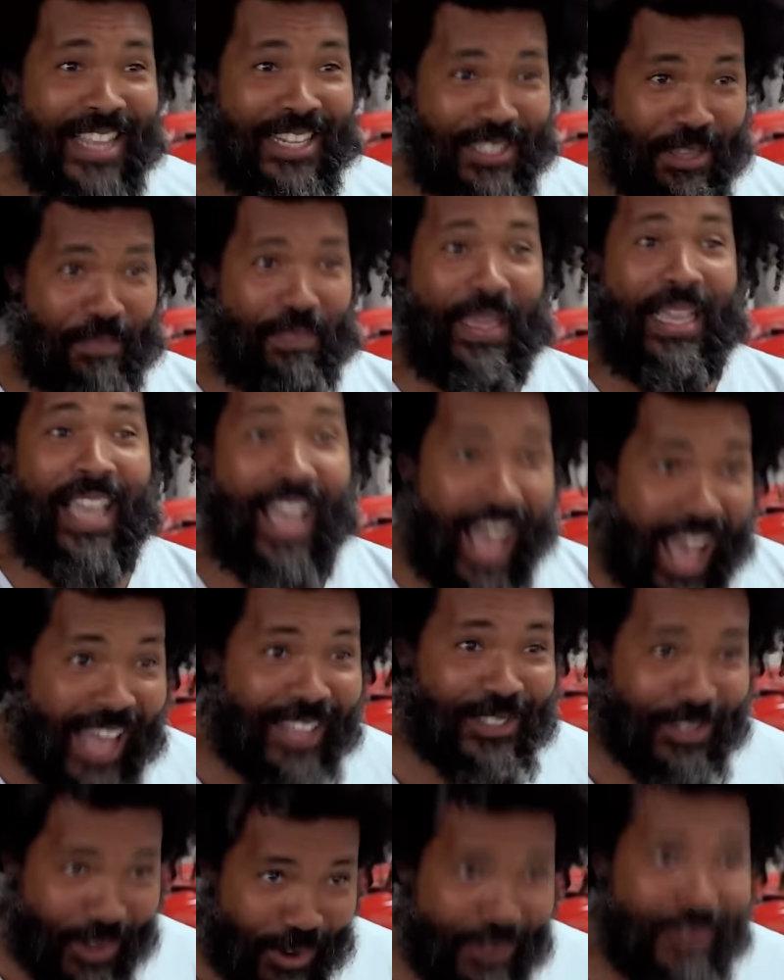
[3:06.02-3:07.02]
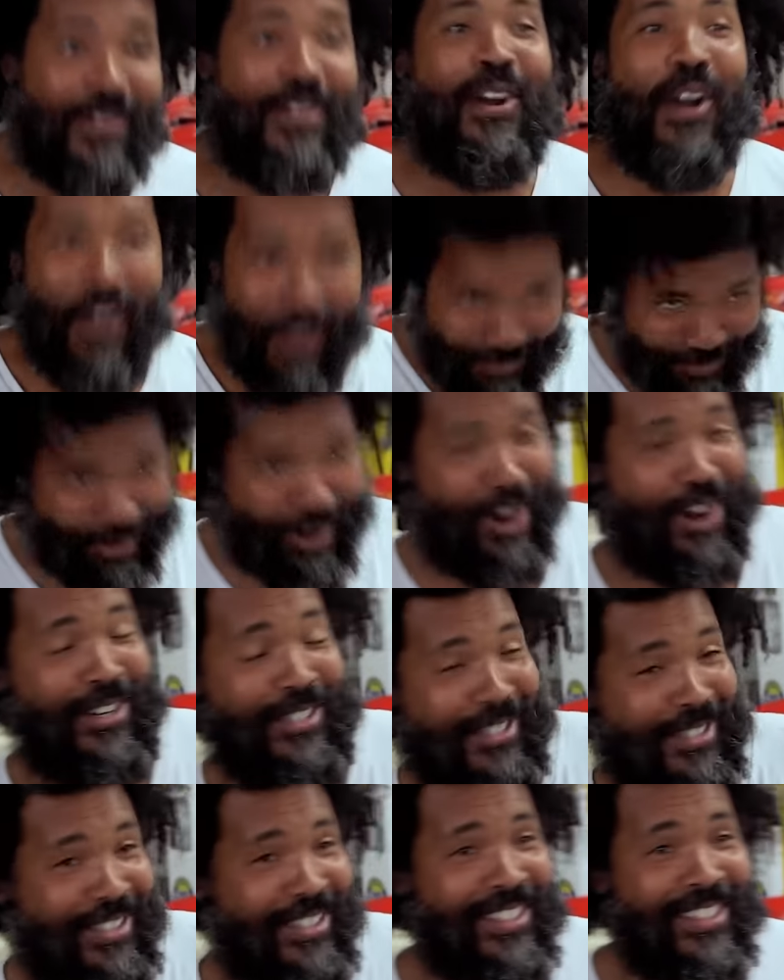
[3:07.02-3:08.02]
It's a Picasso of
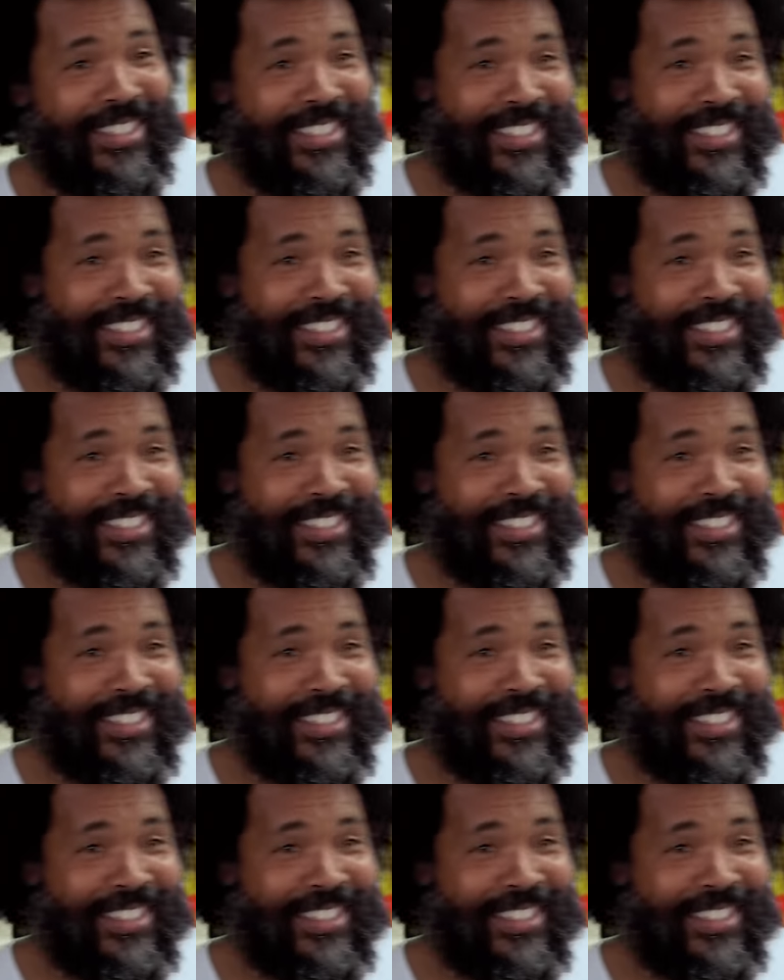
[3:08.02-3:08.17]
cars.